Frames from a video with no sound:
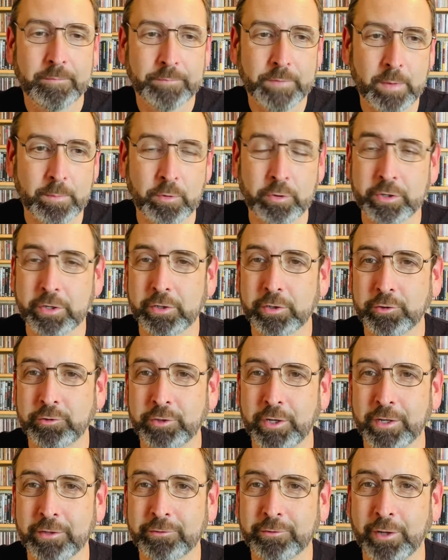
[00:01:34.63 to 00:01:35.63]
I'm only going to
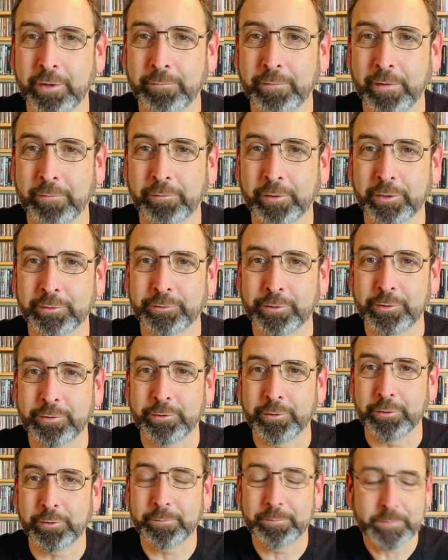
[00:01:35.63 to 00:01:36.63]
show you stuff I've listened
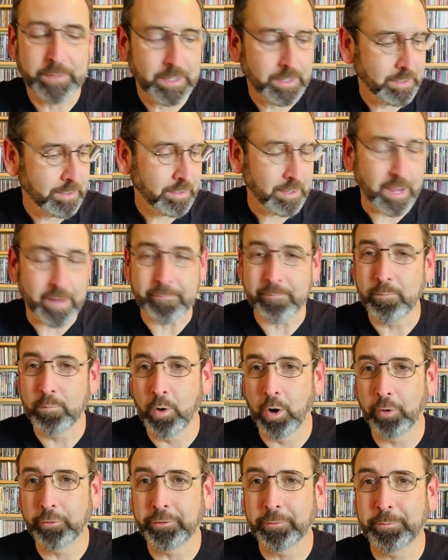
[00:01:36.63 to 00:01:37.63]
to. I have
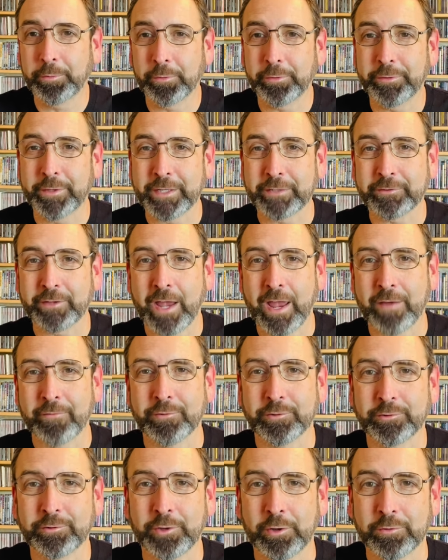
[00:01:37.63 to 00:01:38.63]
multiple things I
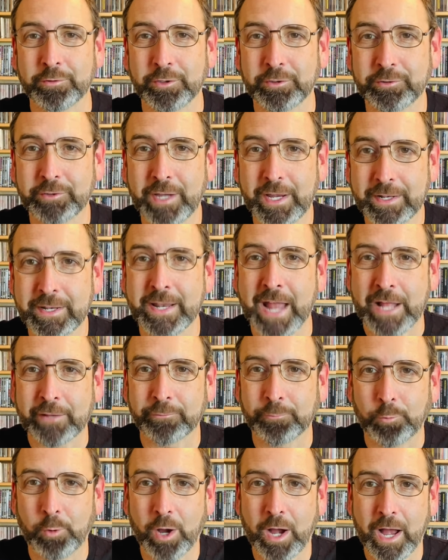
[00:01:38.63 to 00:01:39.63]
haven't shown you yet, and
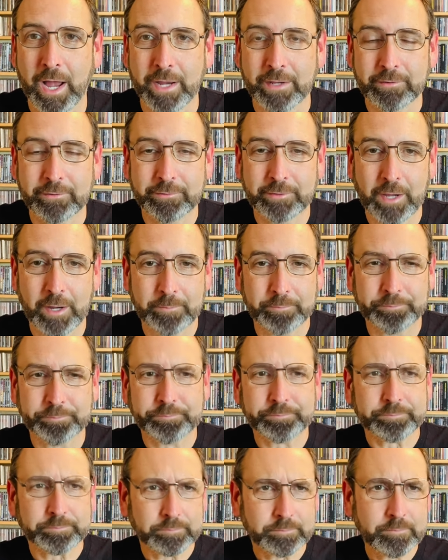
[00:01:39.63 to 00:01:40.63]
that's why. So
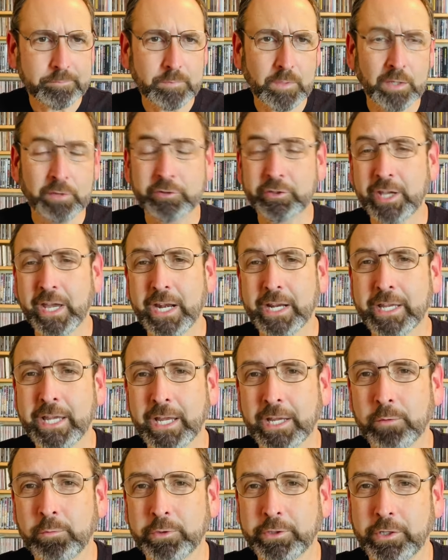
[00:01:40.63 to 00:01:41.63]
let's get it
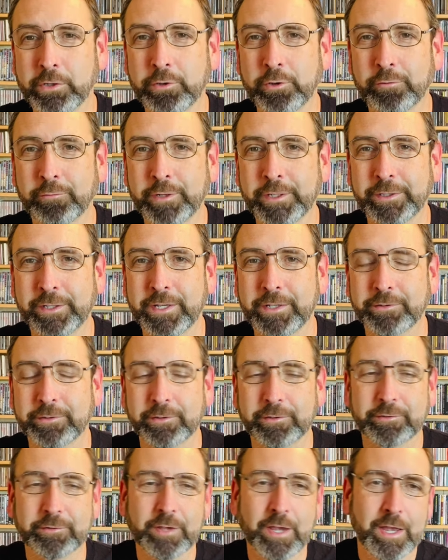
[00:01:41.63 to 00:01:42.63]
kicking with the new
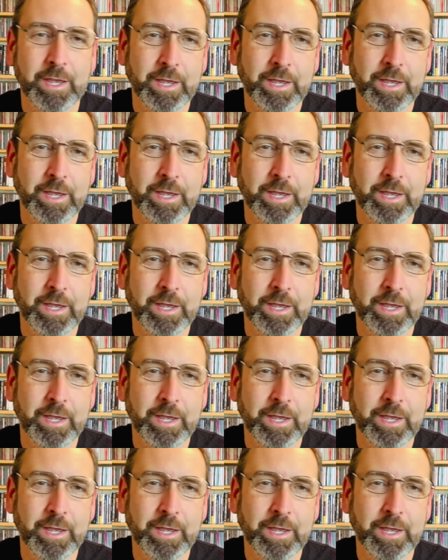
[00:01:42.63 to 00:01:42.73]
releases.